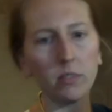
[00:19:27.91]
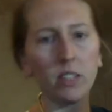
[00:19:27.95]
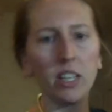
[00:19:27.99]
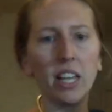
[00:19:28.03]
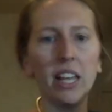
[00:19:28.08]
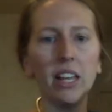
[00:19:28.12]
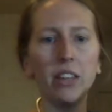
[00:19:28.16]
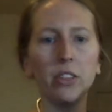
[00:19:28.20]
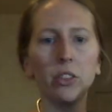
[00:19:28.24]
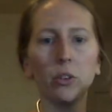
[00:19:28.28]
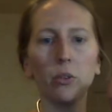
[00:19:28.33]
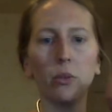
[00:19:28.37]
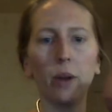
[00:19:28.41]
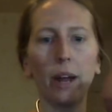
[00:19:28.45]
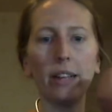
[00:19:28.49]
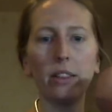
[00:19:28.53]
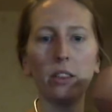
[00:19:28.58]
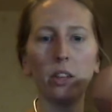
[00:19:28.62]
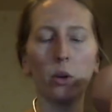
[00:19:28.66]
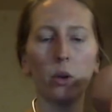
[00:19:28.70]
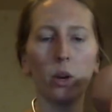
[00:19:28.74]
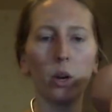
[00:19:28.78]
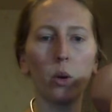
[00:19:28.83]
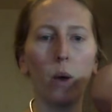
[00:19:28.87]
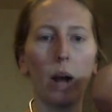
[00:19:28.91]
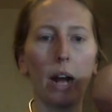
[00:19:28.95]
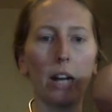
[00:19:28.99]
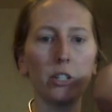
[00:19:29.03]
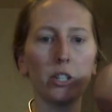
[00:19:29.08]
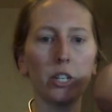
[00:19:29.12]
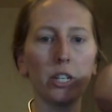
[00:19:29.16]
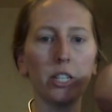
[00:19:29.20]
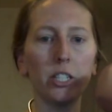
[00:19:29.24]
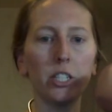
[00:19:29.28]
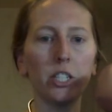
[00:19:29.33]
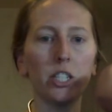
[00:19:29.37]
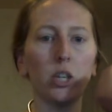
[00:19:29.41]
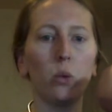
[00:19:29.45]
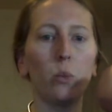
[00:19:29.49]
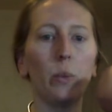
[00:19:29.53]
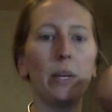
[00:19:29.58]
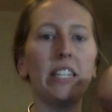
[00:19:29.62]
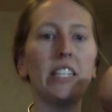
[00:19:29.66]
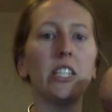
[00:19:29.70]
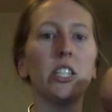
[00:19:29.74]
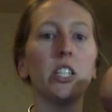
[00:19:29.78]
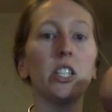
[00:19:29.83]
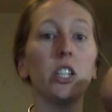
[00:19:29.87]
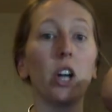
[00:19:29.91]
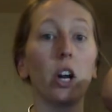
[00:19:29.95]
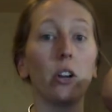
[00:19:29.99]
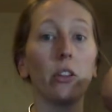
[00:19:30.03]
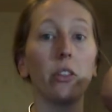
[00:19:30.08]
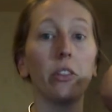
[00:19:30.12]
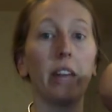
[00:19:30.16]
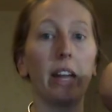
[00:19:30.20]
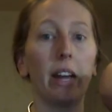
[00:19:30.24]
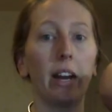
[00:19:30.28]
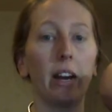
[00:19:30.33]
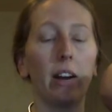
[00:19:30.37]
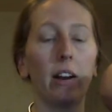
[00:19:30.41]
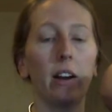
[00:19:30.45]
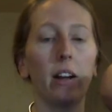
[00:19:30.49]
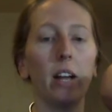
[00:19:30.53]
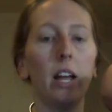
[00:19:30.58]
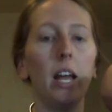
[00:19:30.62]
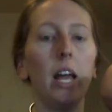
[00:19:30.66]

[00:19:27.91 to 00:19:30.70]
in the right lower quadrant, so we start there.